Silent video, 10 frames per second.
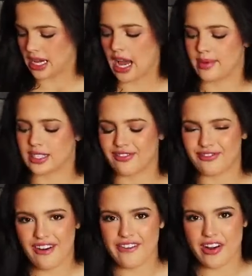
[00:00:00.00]
time. It's a
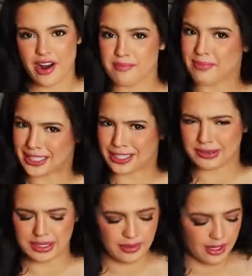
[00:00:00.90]
very, very
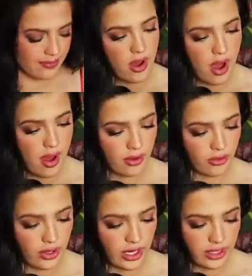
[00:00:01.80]
bittersweet one. The
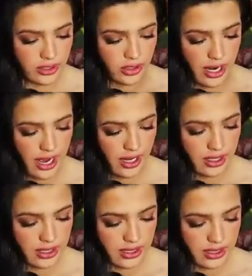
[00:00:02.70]
green
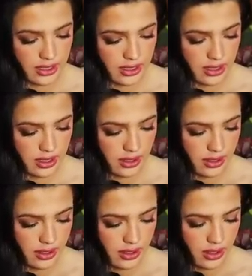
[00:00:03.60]
dress
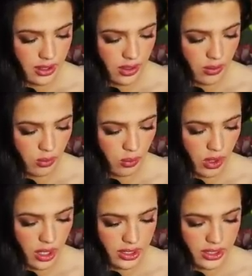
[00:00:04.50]

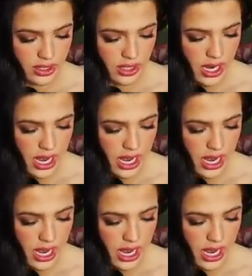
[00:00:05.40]
was